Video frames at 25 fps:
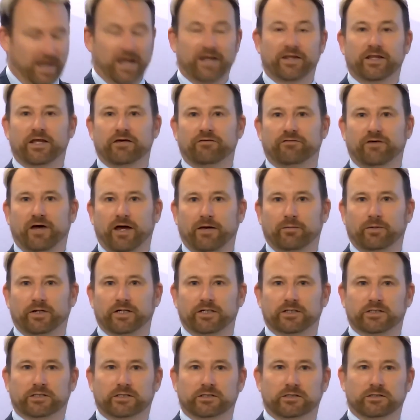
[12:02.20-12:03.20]
and their
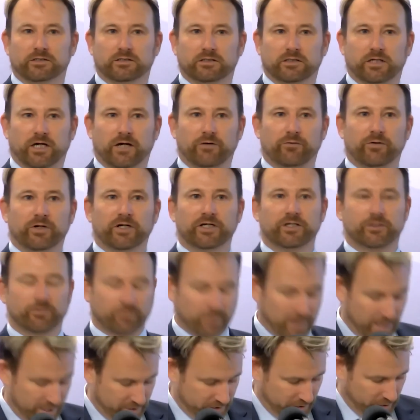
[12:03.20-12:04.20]
families, and really to
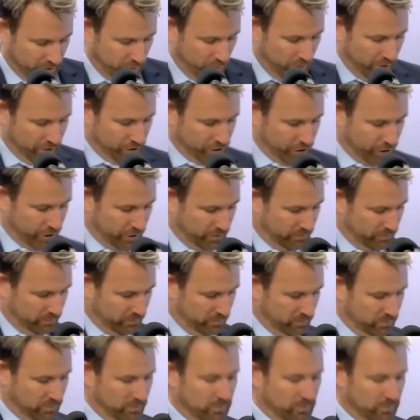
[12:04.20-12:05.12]
raise the question,